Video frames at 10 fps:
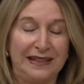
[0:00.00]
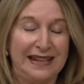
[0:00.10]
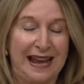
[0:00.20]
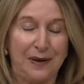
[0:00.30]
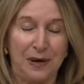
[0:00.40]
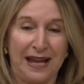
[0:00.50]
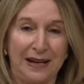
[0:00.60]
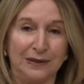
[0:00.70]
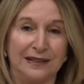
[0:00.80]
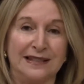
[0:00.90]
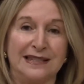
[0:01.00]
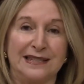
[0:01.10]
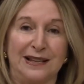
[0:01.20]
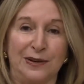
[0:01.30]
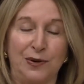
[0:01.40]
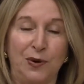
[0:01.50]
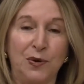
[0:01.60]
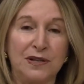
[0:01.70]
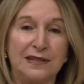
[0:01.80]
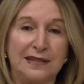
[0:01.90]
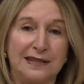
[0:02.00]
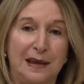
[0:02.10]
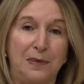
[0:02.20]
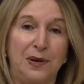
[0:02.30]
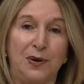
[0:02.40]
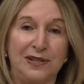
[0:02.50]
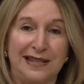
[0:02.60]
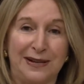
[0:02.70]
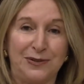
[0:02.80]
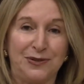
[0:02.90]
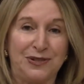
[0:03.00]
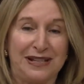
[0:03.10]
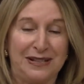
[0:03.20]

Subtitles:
now countless courses, seminars, centers,